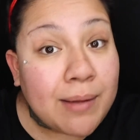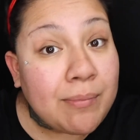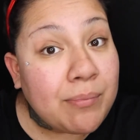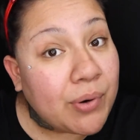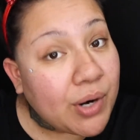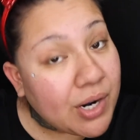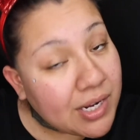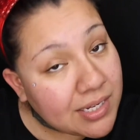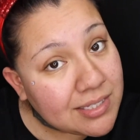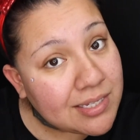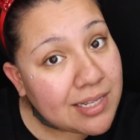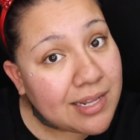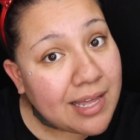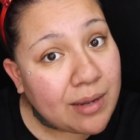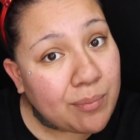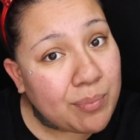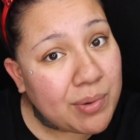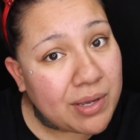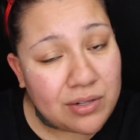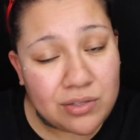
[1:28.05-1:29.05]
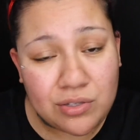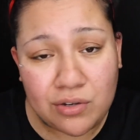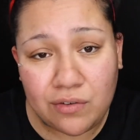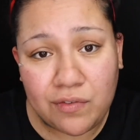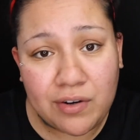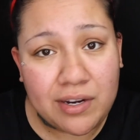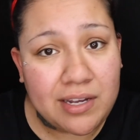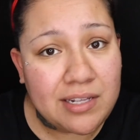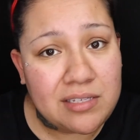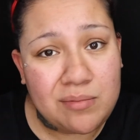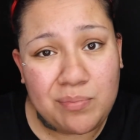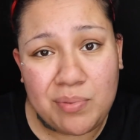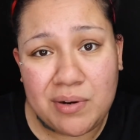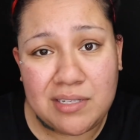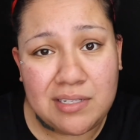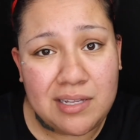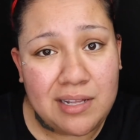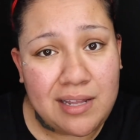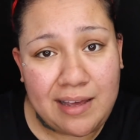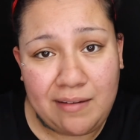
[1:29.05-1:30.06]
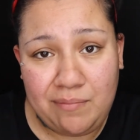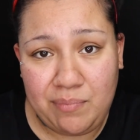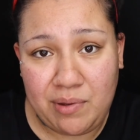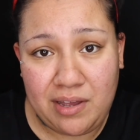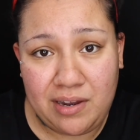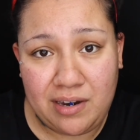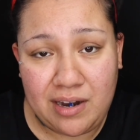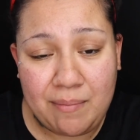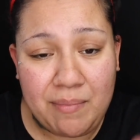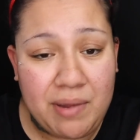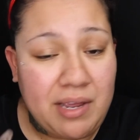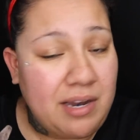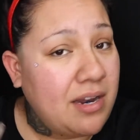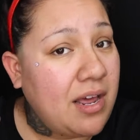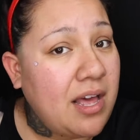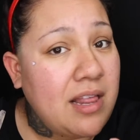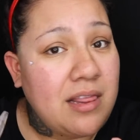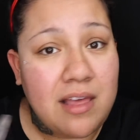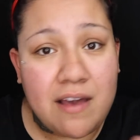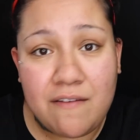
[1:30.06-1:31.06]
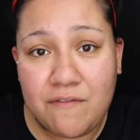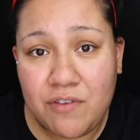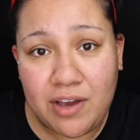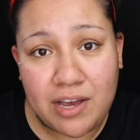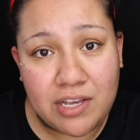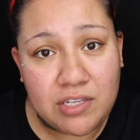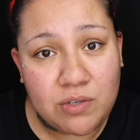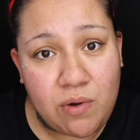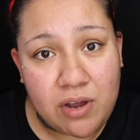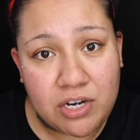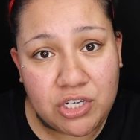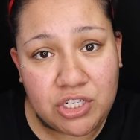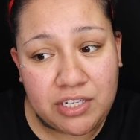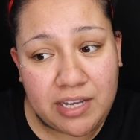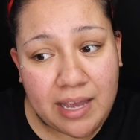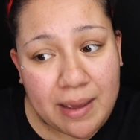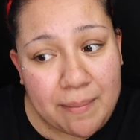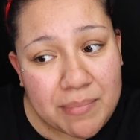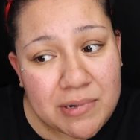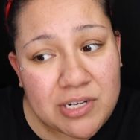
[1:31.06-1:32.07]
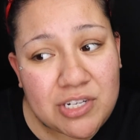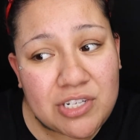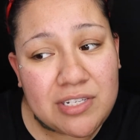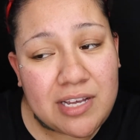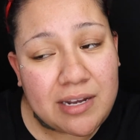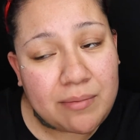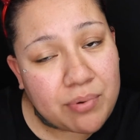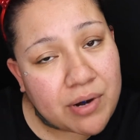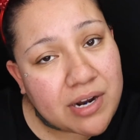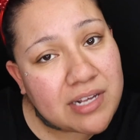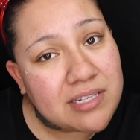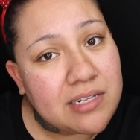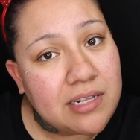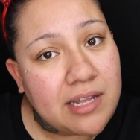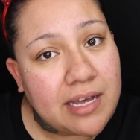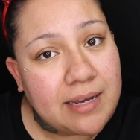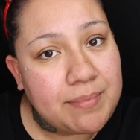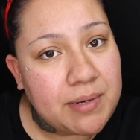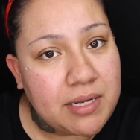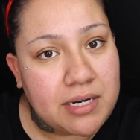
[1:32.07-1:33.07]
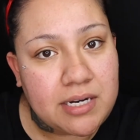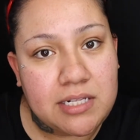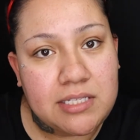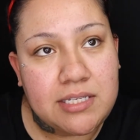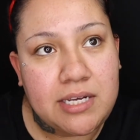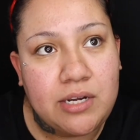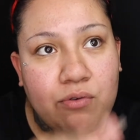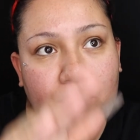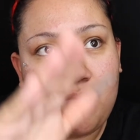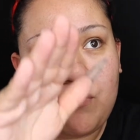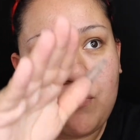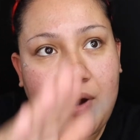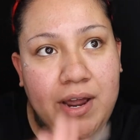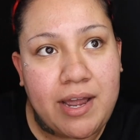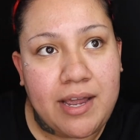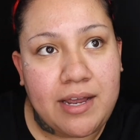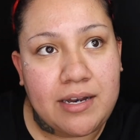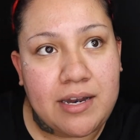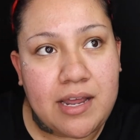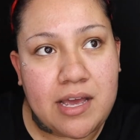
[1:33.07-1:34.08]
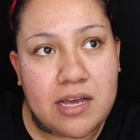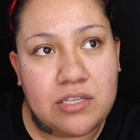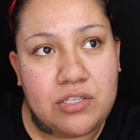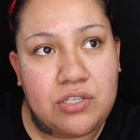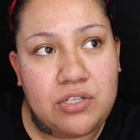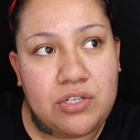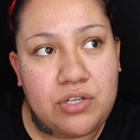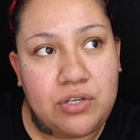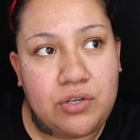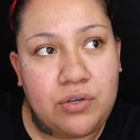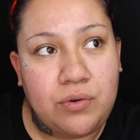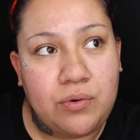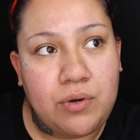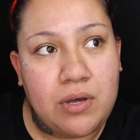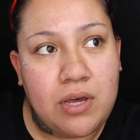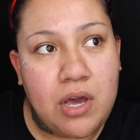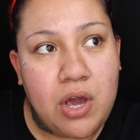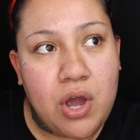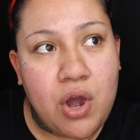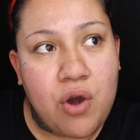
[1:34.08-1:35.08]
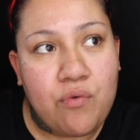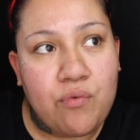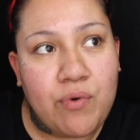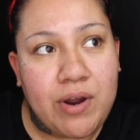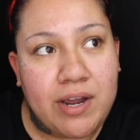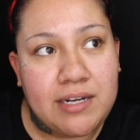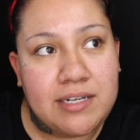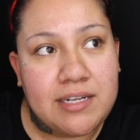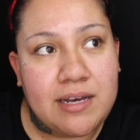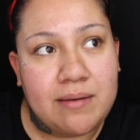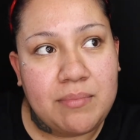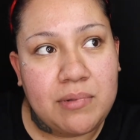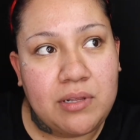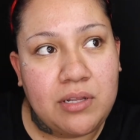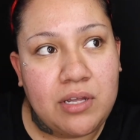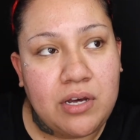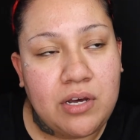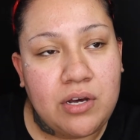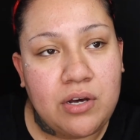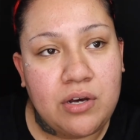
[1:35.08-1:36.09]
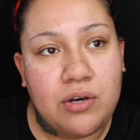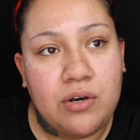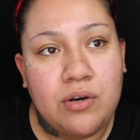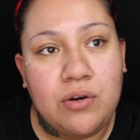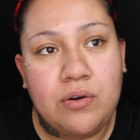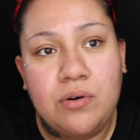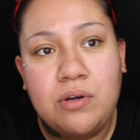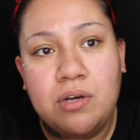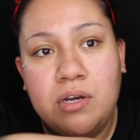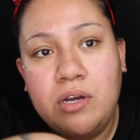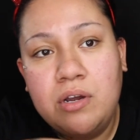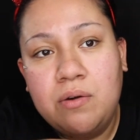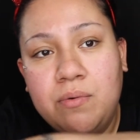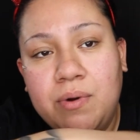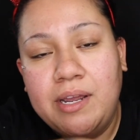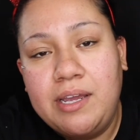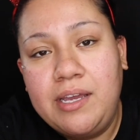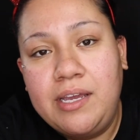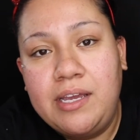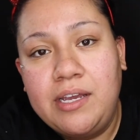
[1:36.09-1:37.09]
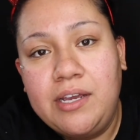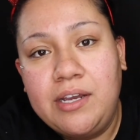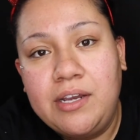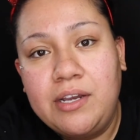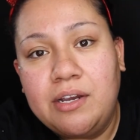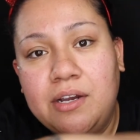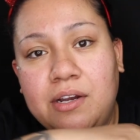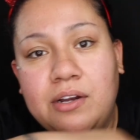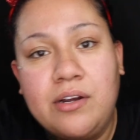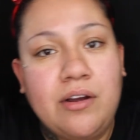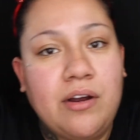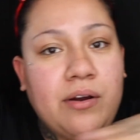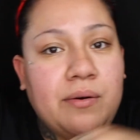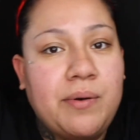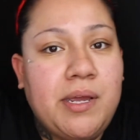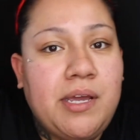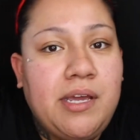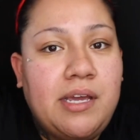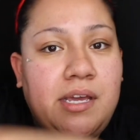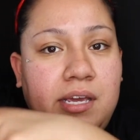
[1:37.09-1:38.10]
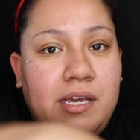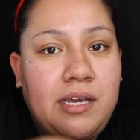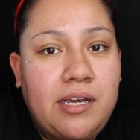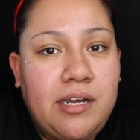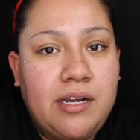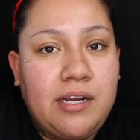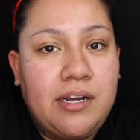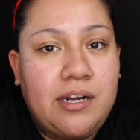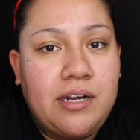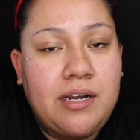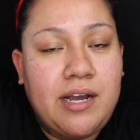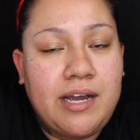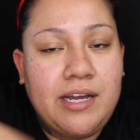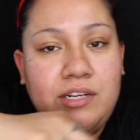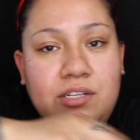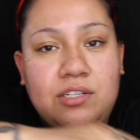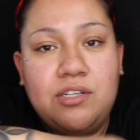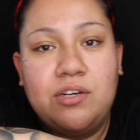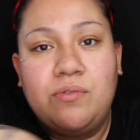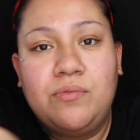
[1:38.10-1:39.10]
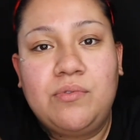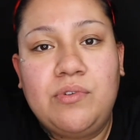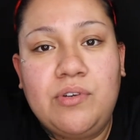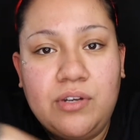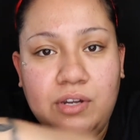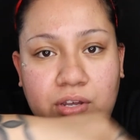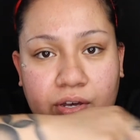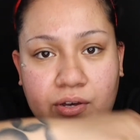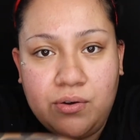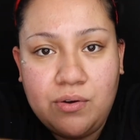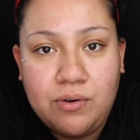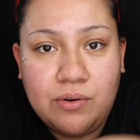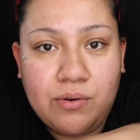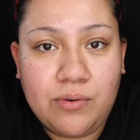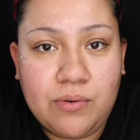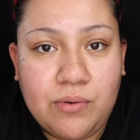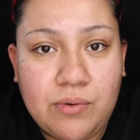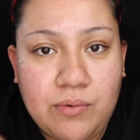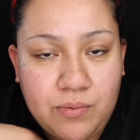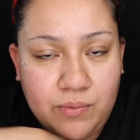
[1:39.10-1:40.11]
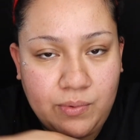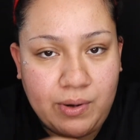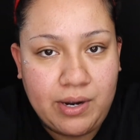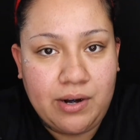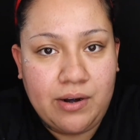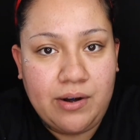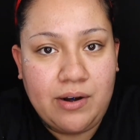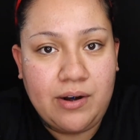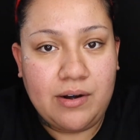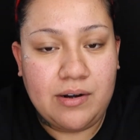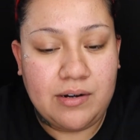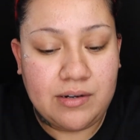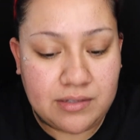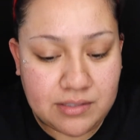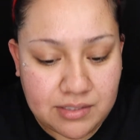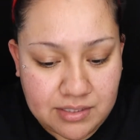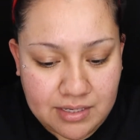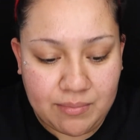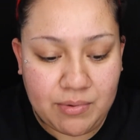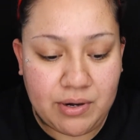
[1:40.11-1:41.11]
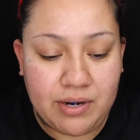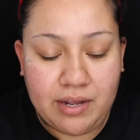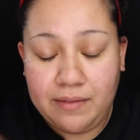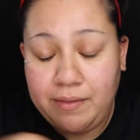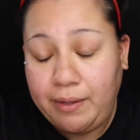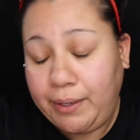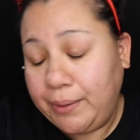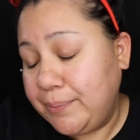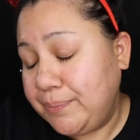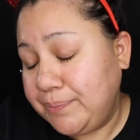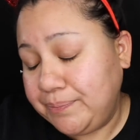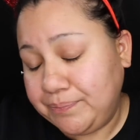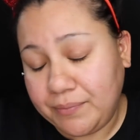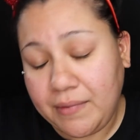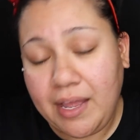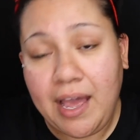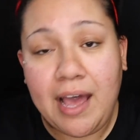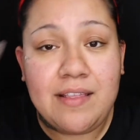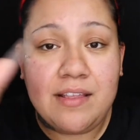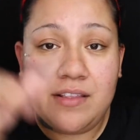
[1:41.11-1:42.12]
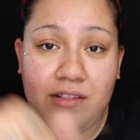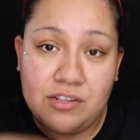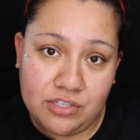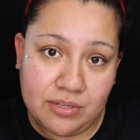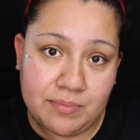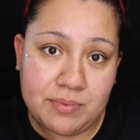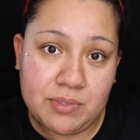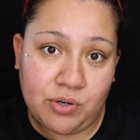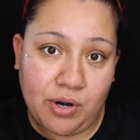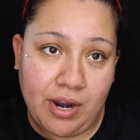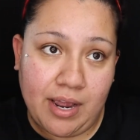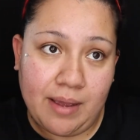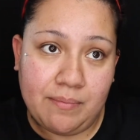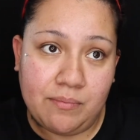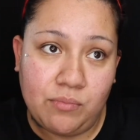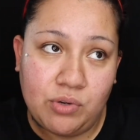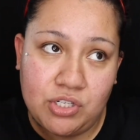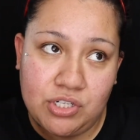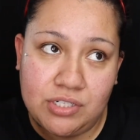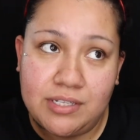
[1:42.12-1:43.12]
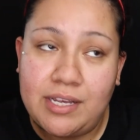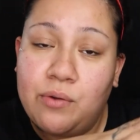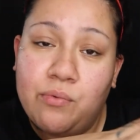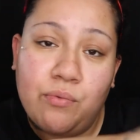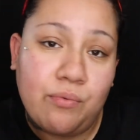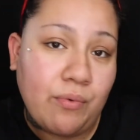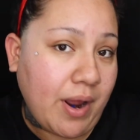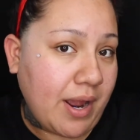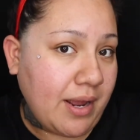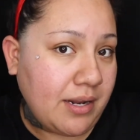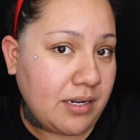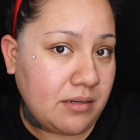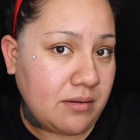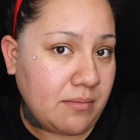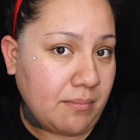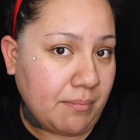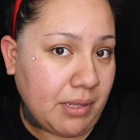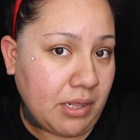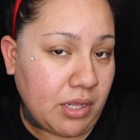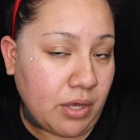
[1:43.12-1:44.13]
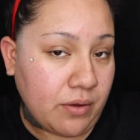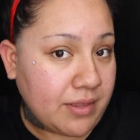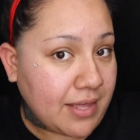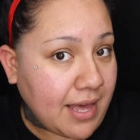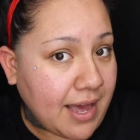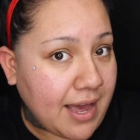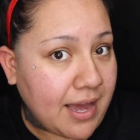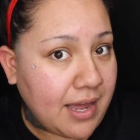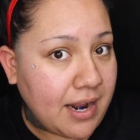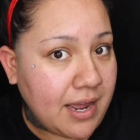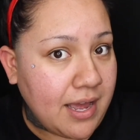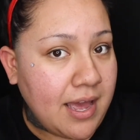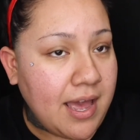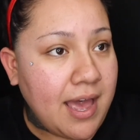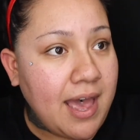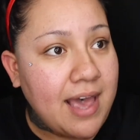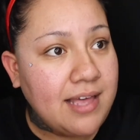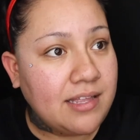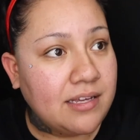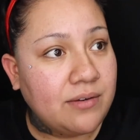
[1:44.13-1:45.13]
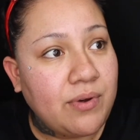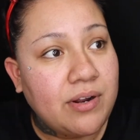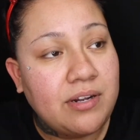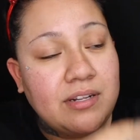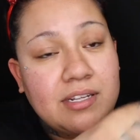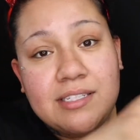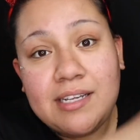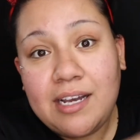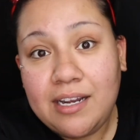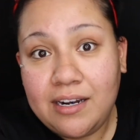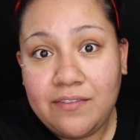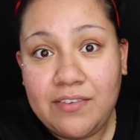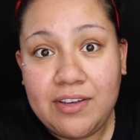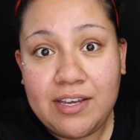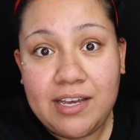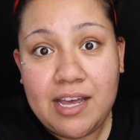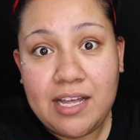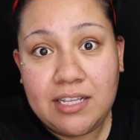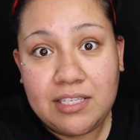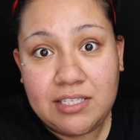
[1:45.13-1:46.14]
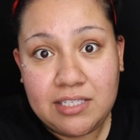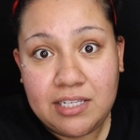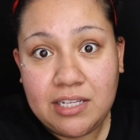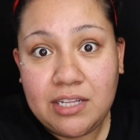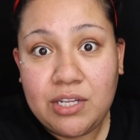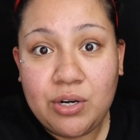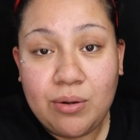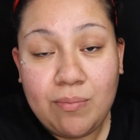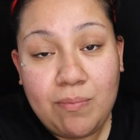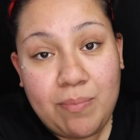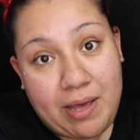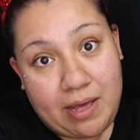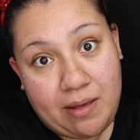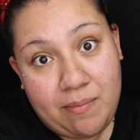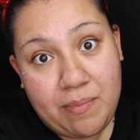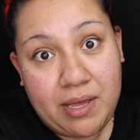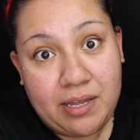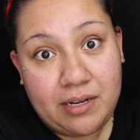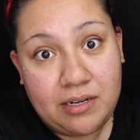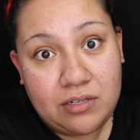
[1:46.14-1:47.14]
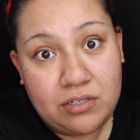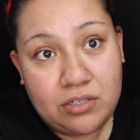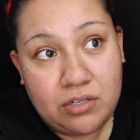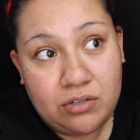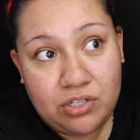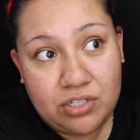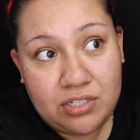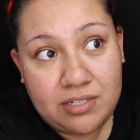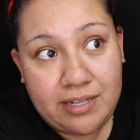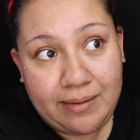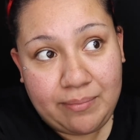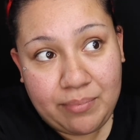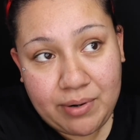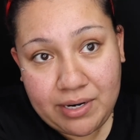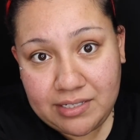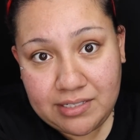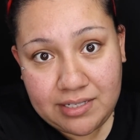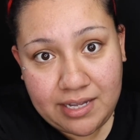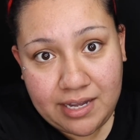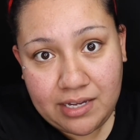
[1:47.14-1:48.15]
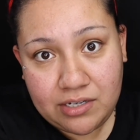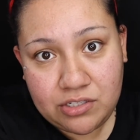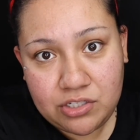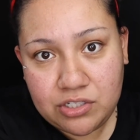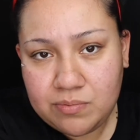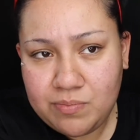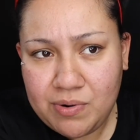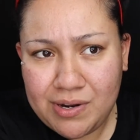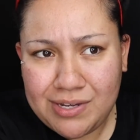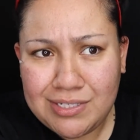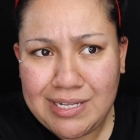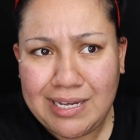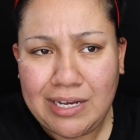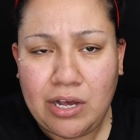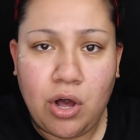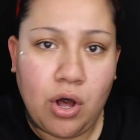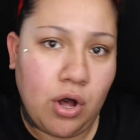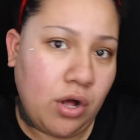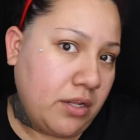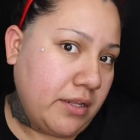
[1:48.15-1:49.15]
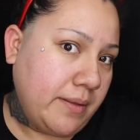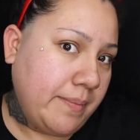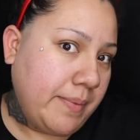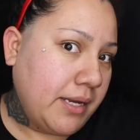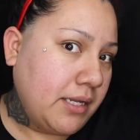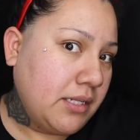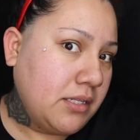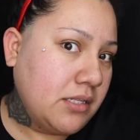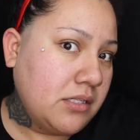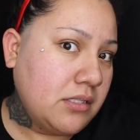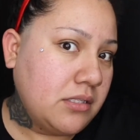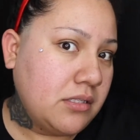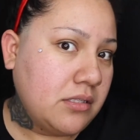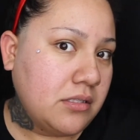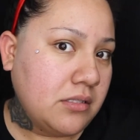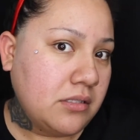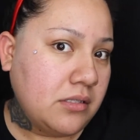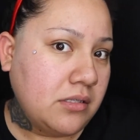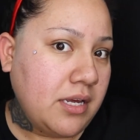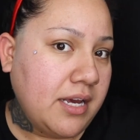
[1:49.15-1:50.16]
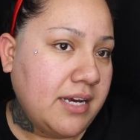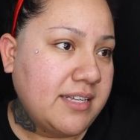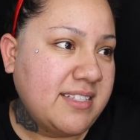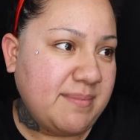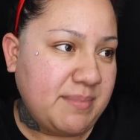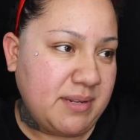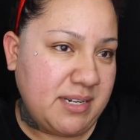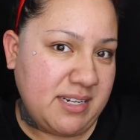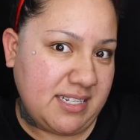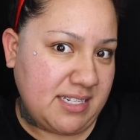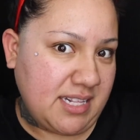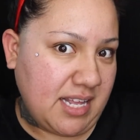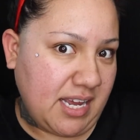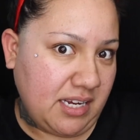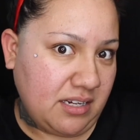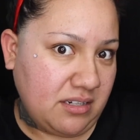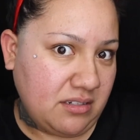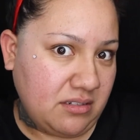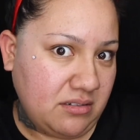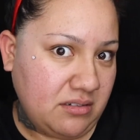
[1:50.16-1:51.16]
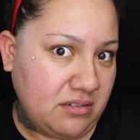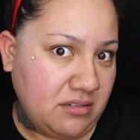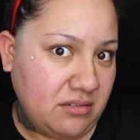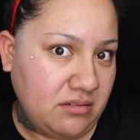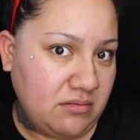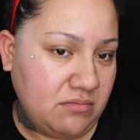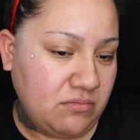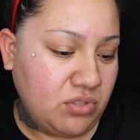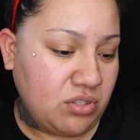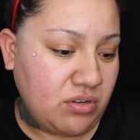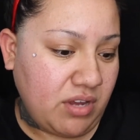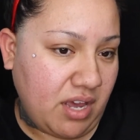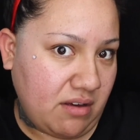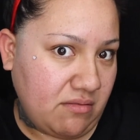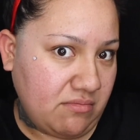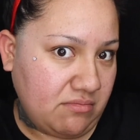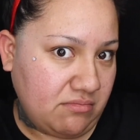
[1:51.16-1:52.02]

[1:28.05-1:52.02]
press the like button. Don't forget to press the like button. I mean, I love you guys watching it, but just like press the like button. It's like right next to, right down below, right here or right here. I don't know where, somewhere down there. And then the subscribe, which is like right below that, and then on the side of it, it's the little bell button. So just like press that. Just press like all the buttons except the dislike. So yeah,